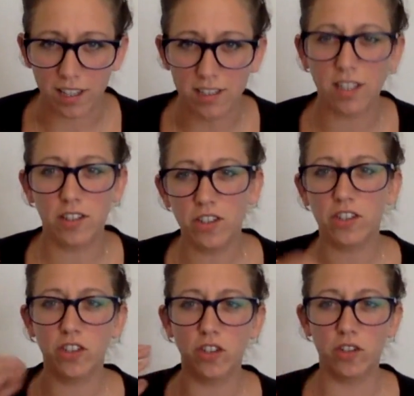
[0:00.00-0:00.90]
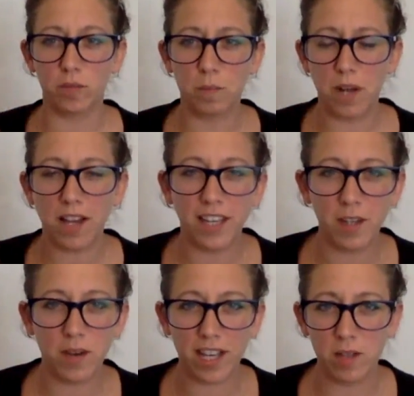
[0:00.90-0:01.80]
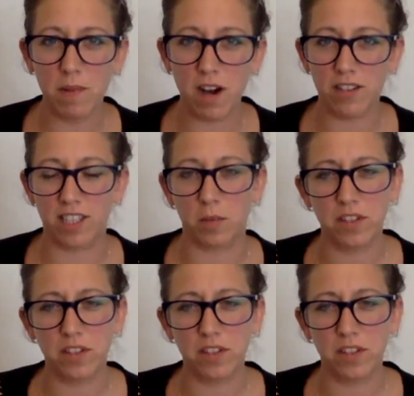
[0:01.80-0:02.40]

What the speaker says: So you're plugging away at your marketing.